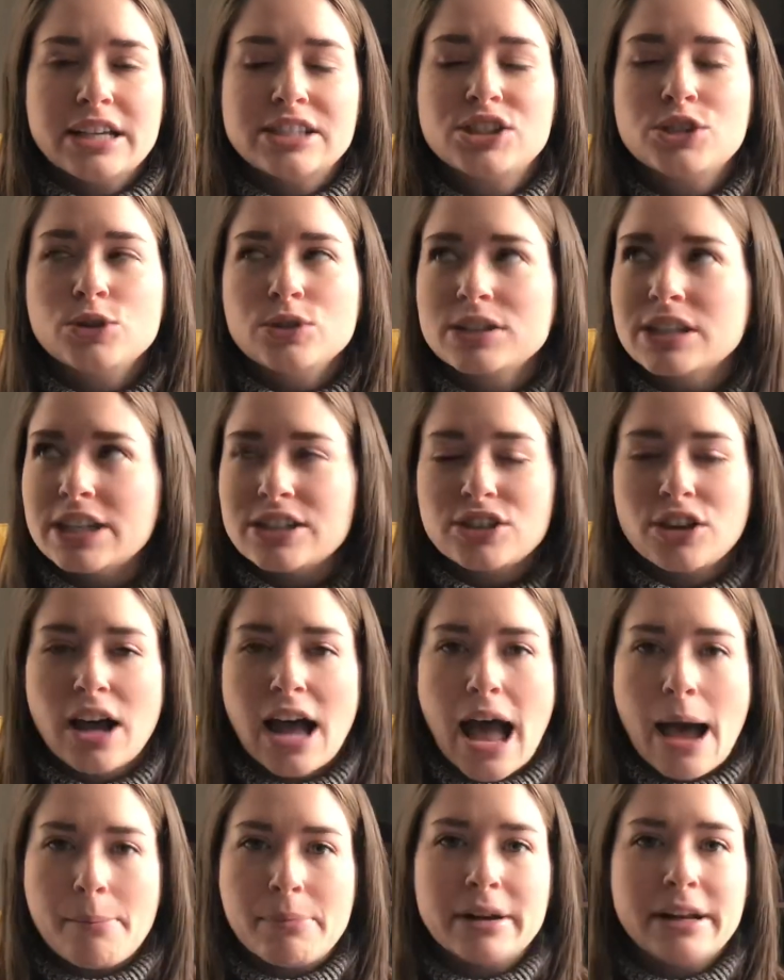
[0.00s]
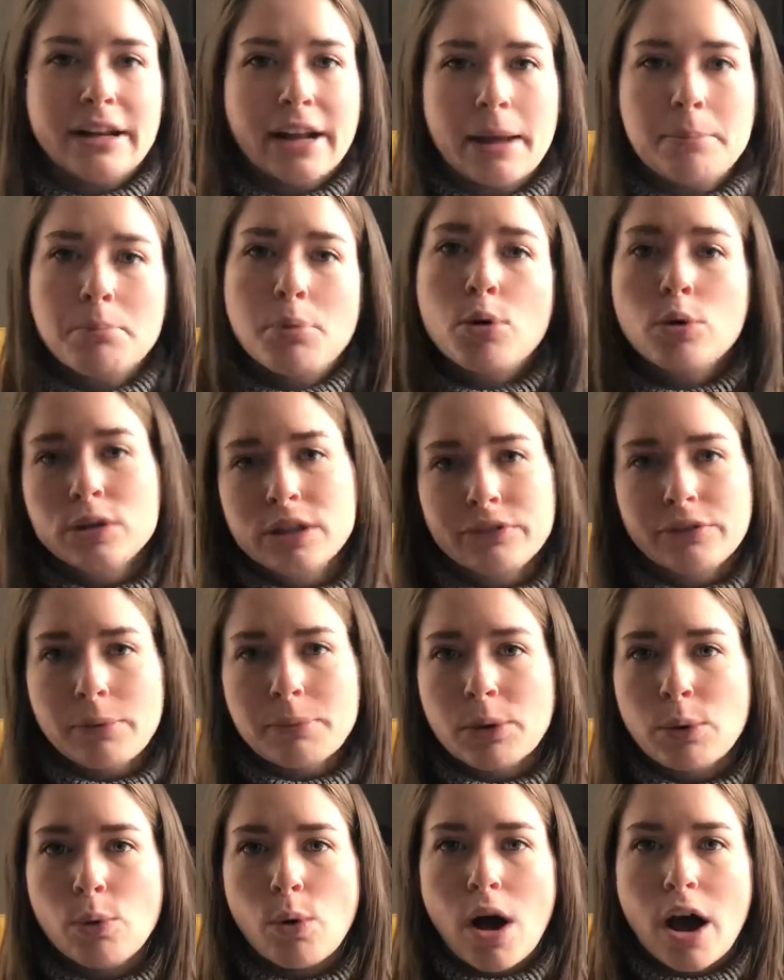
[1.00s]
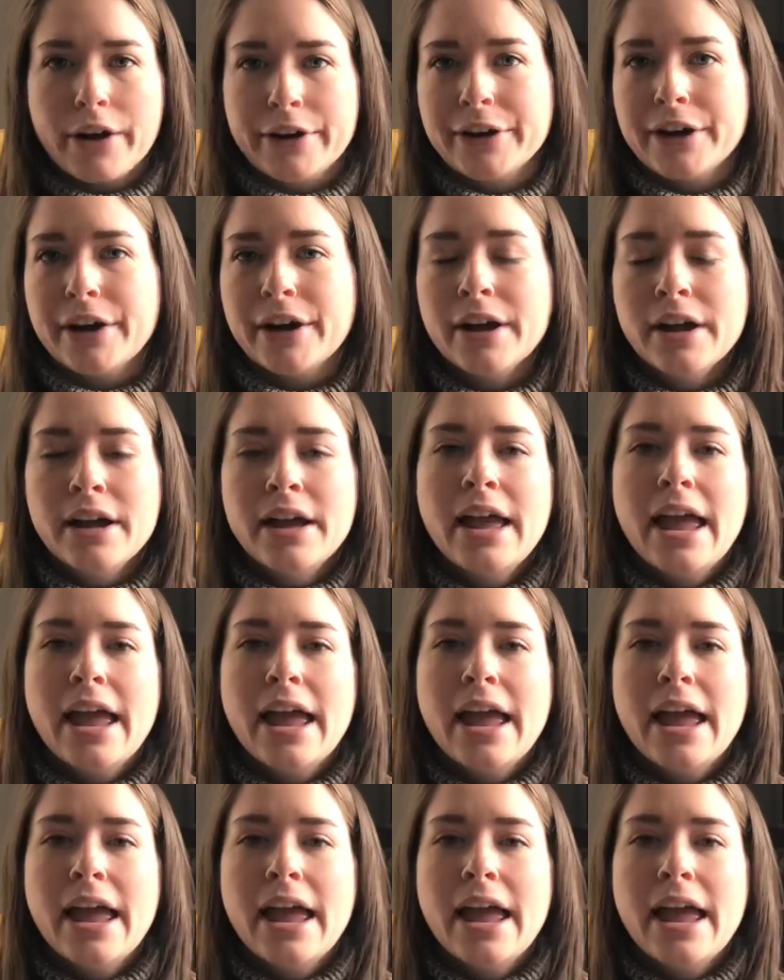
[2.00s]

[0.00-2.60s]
As soon as I saw it happening, I pulled it from the water,